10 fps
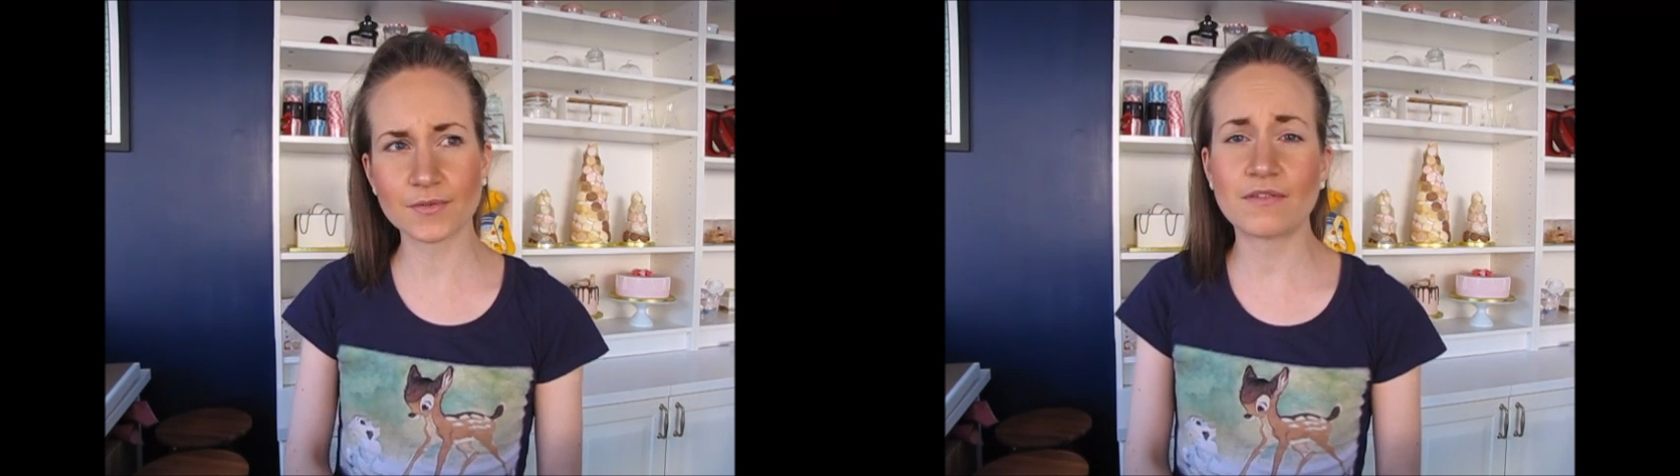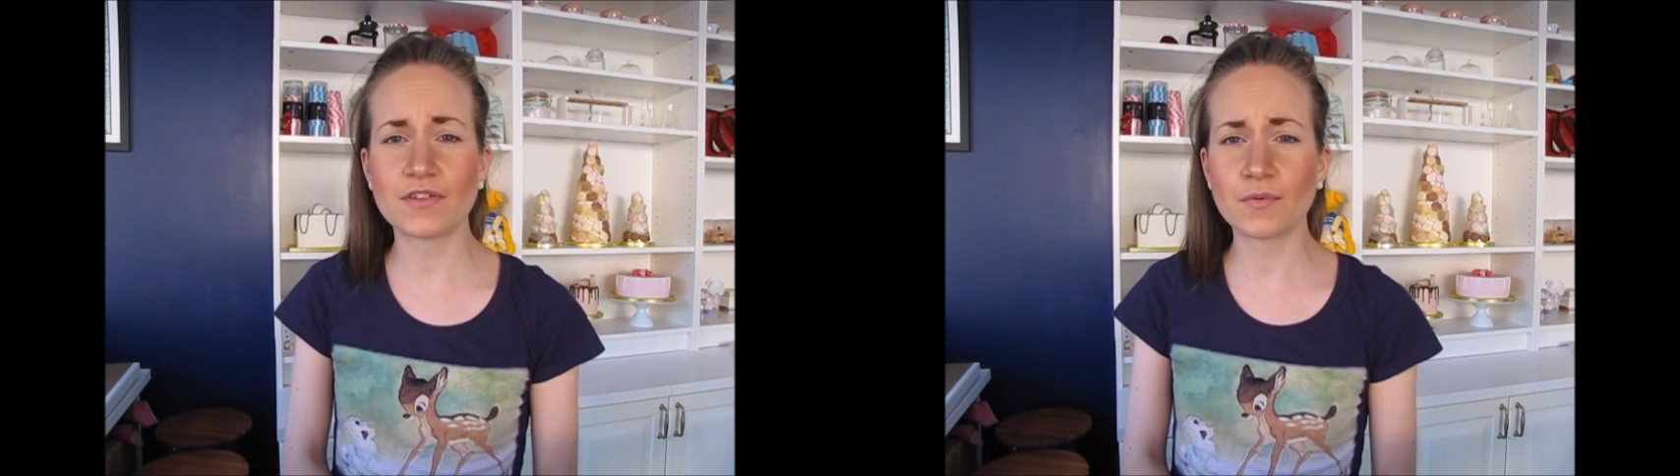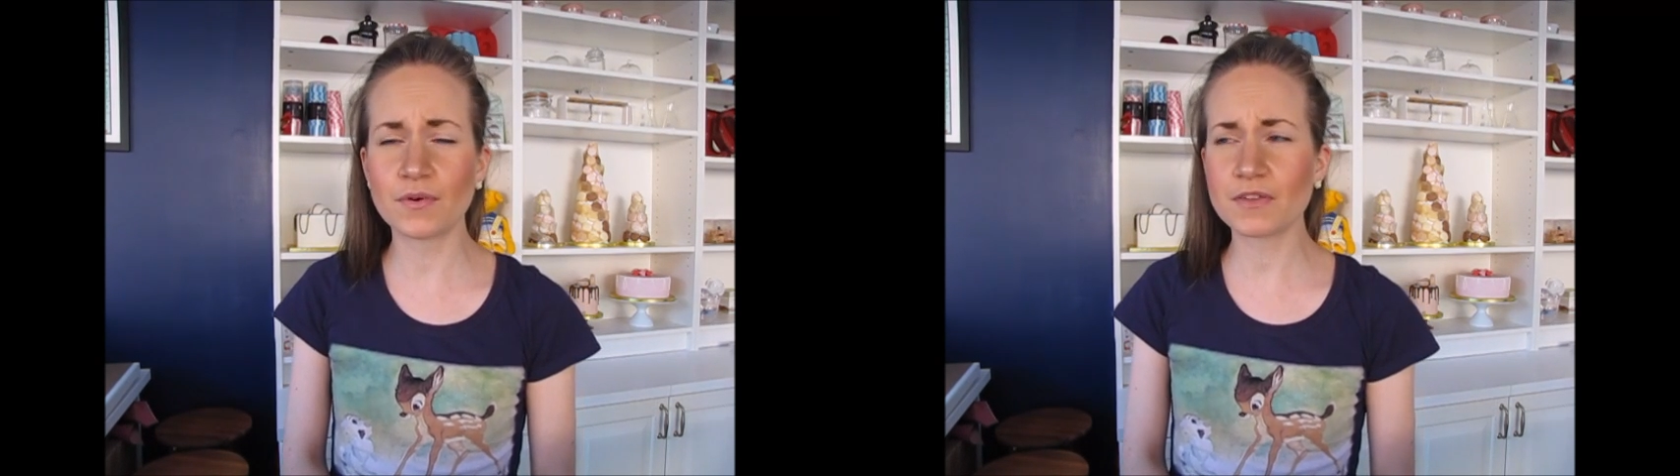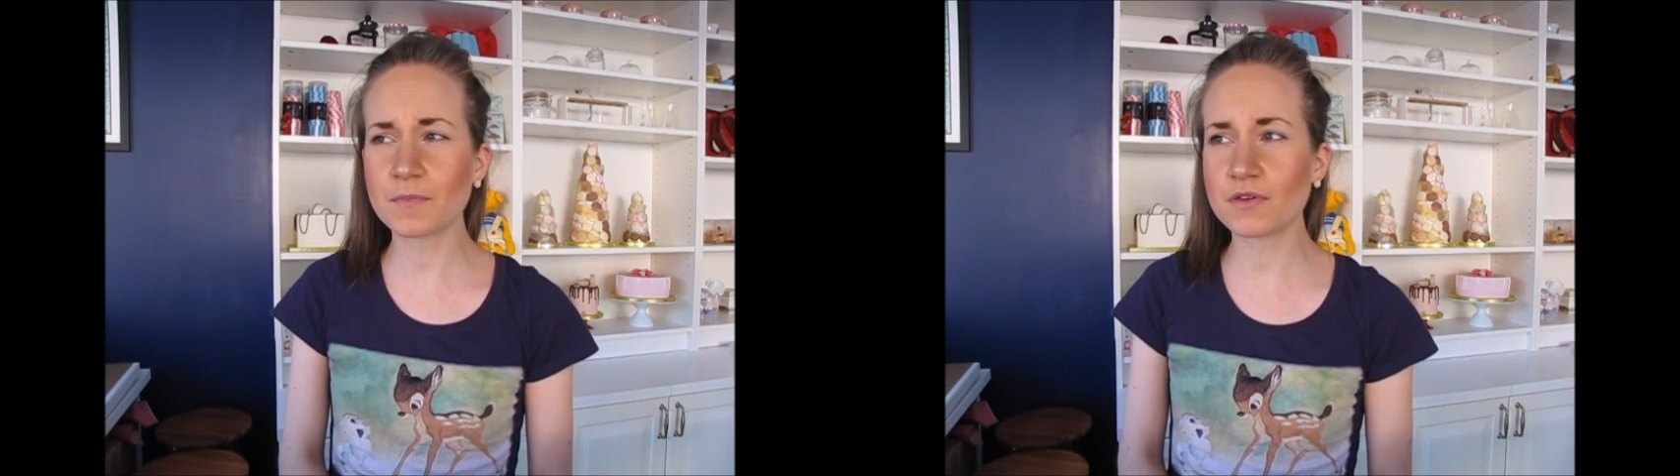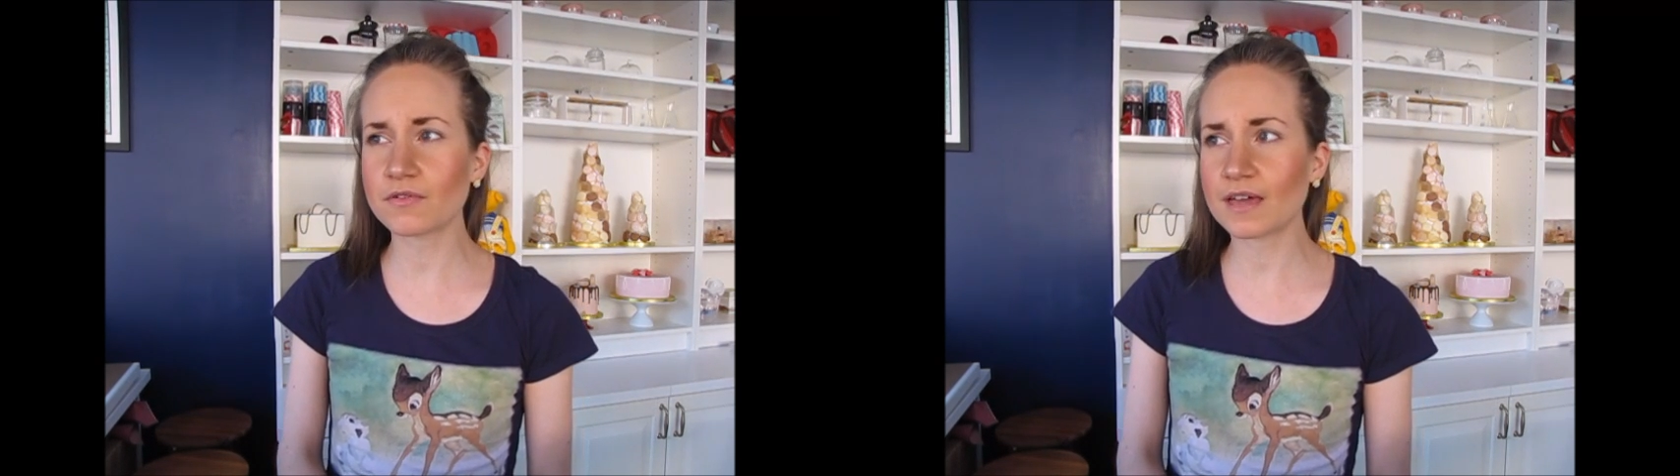If you always
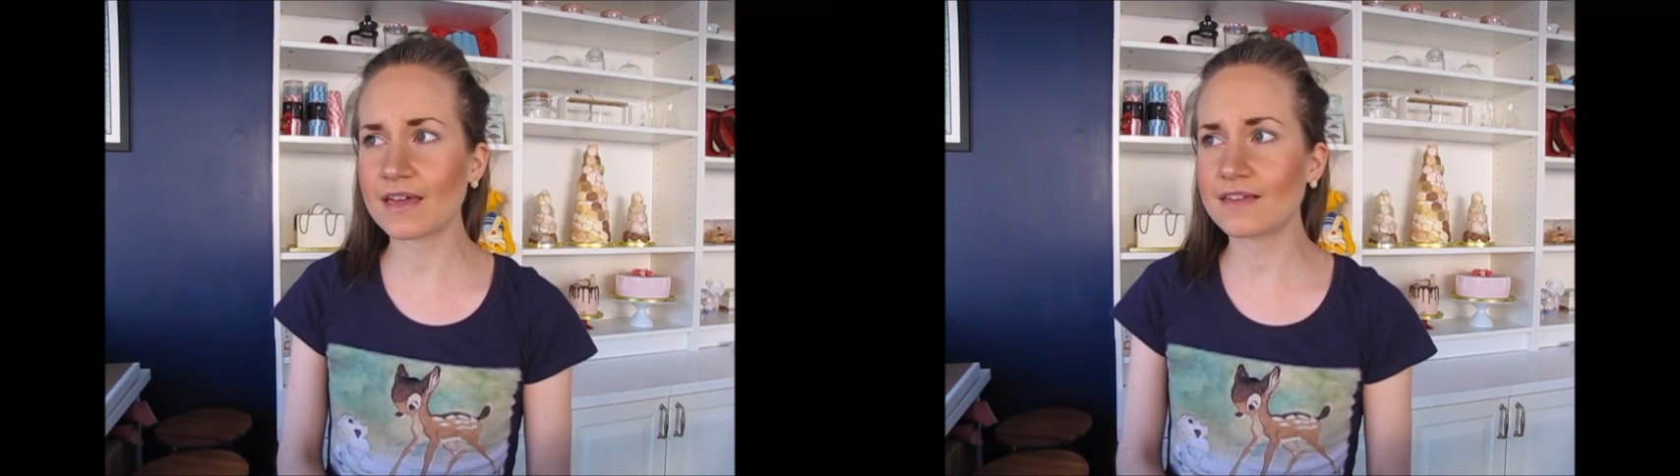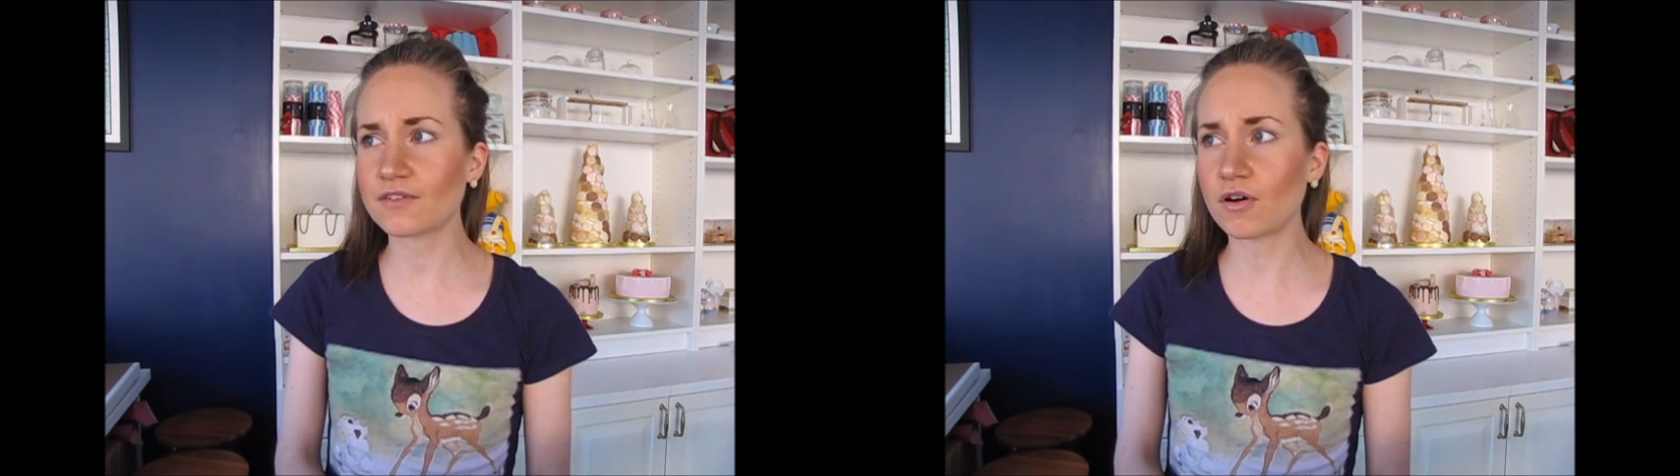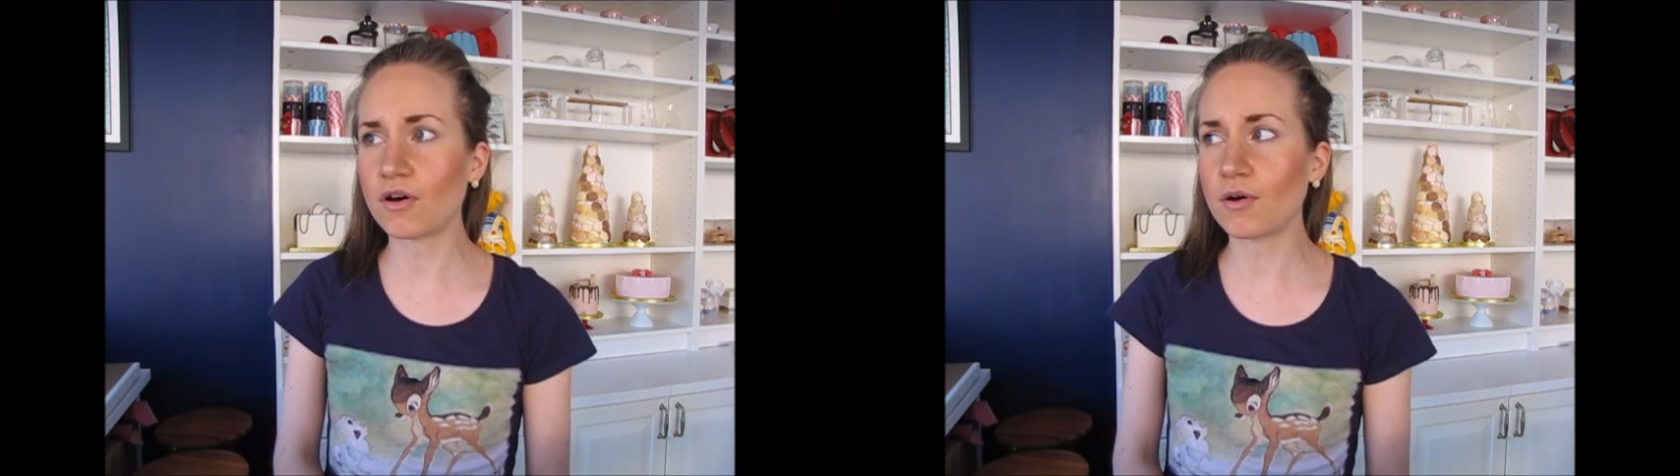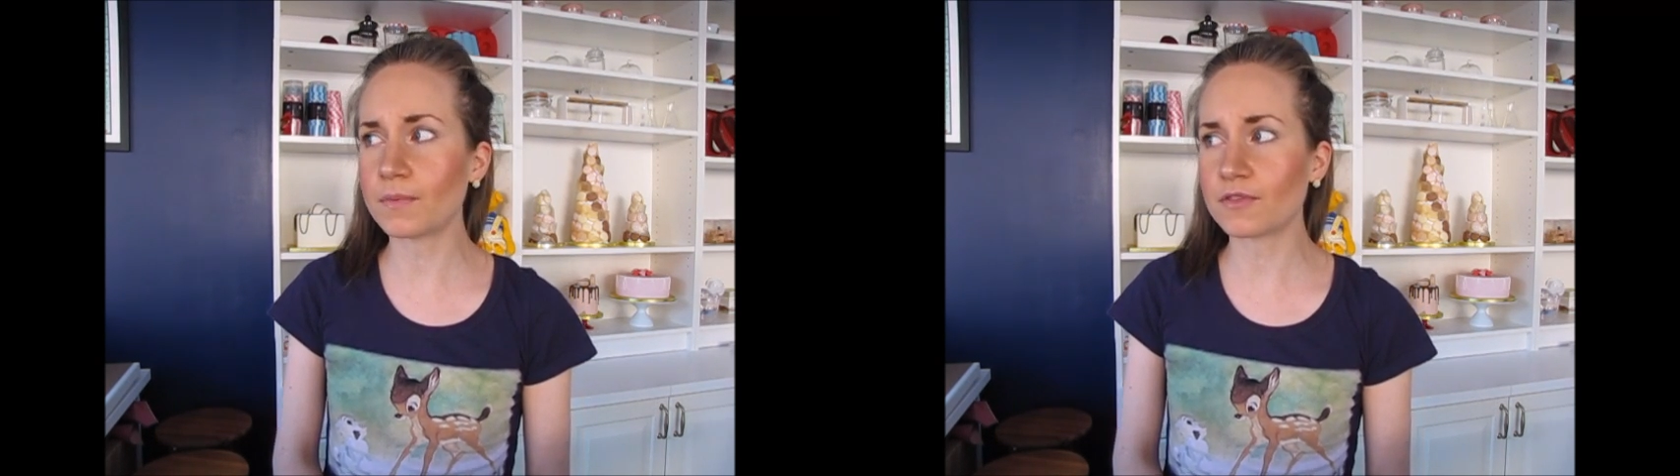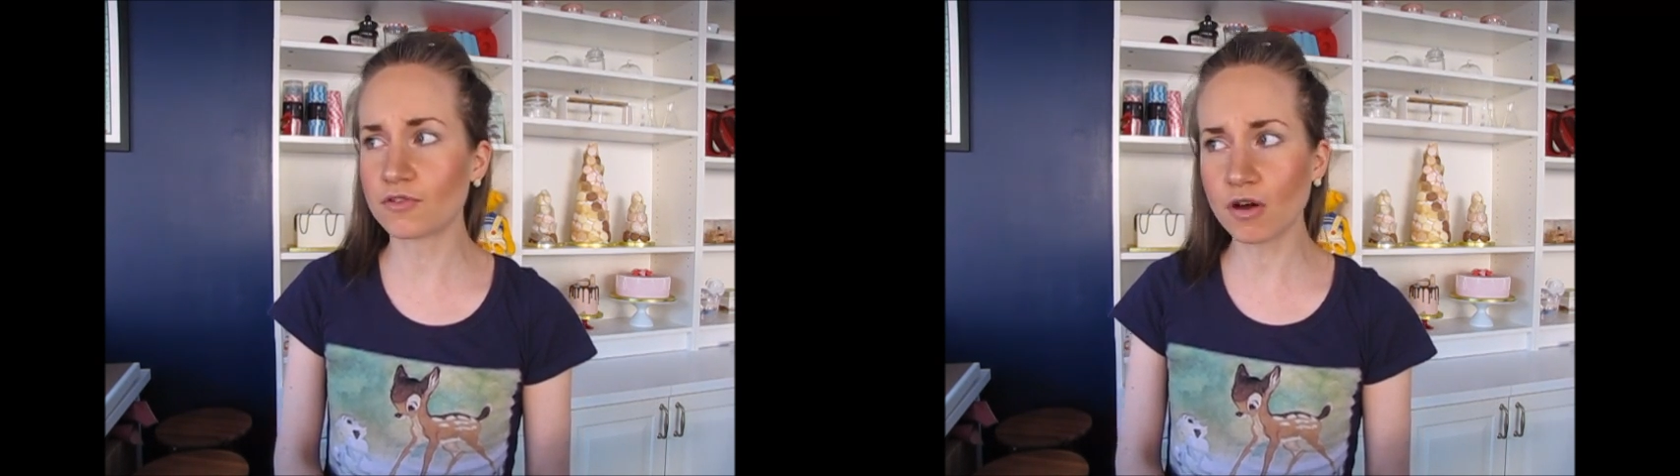put your cakes on
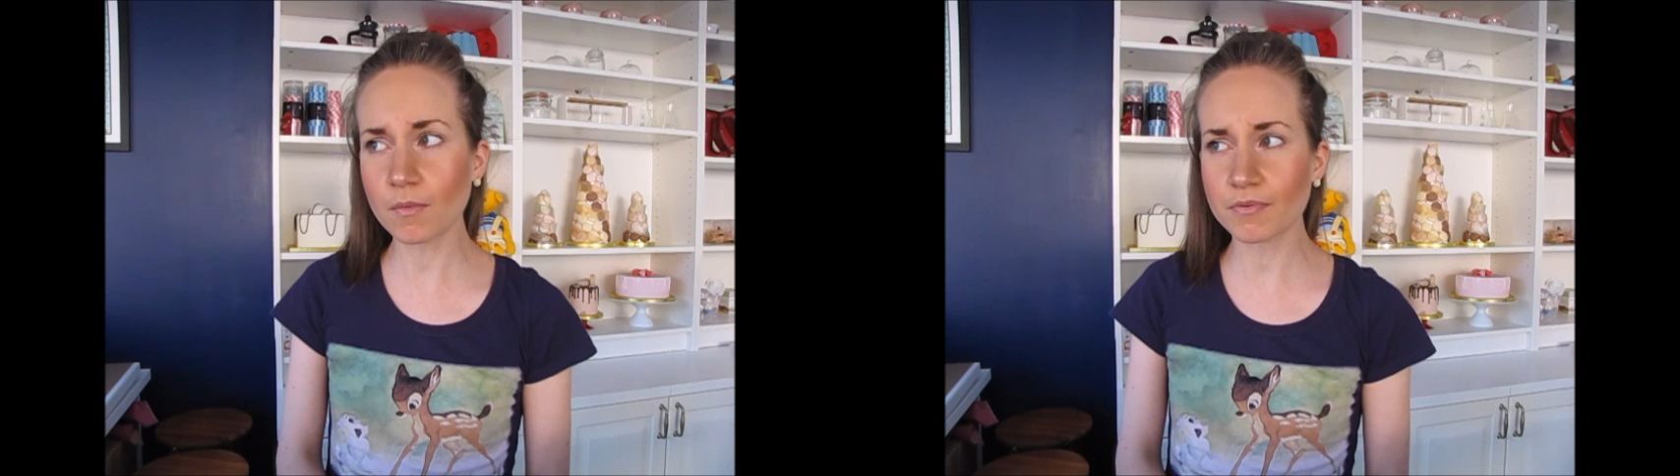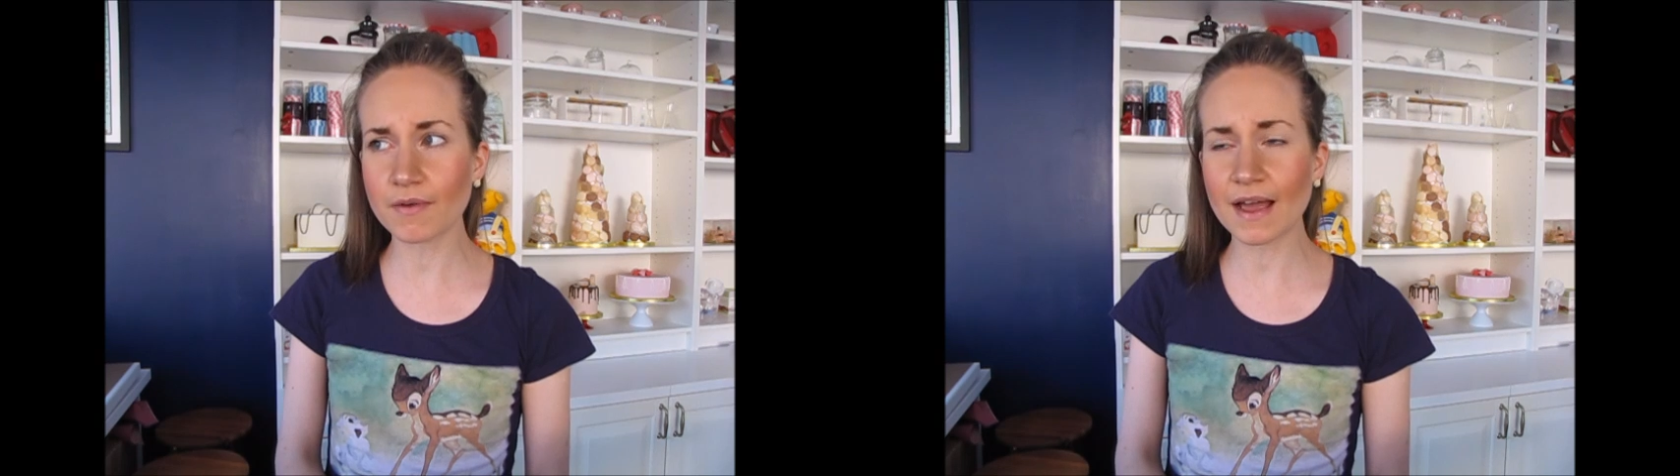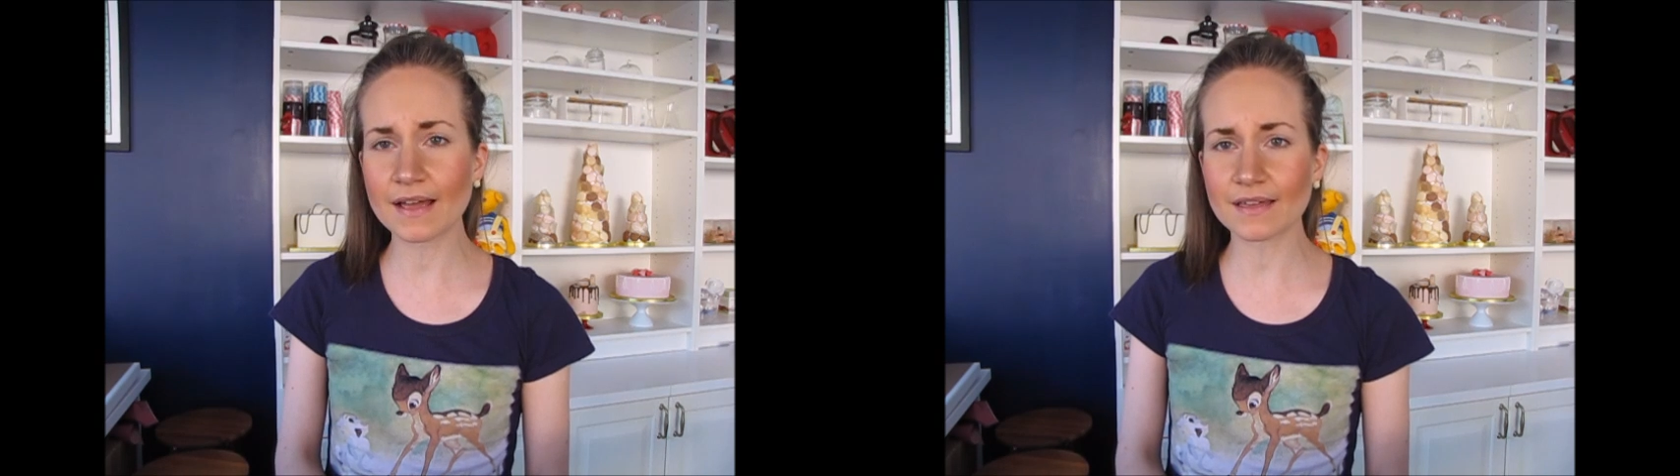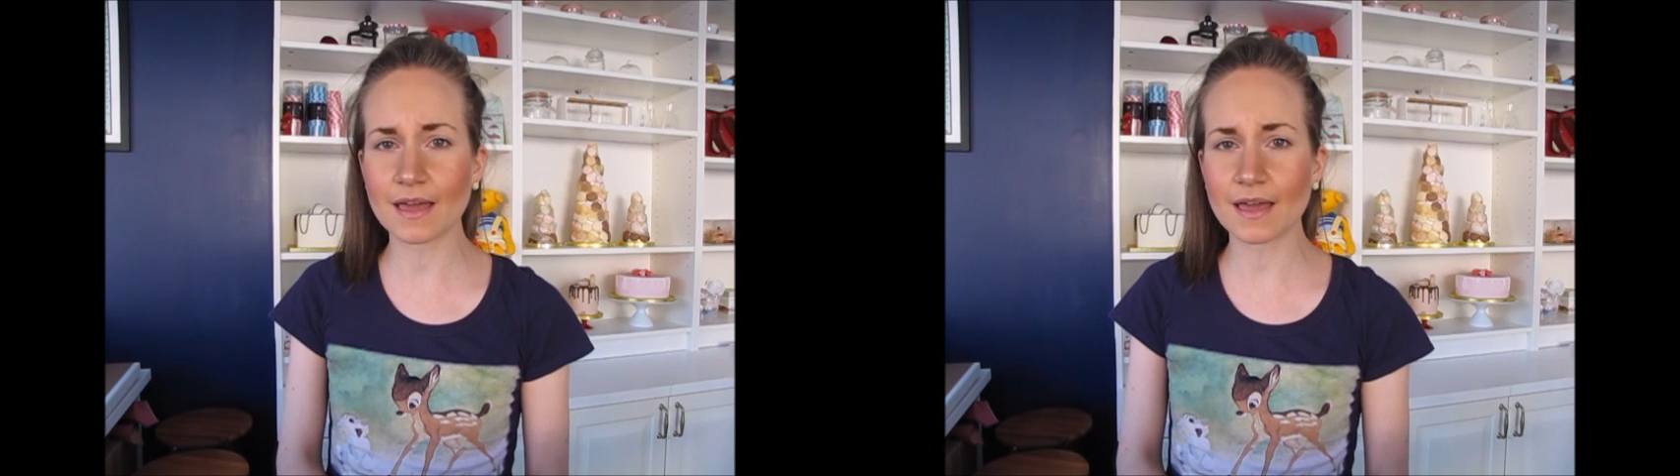the top rack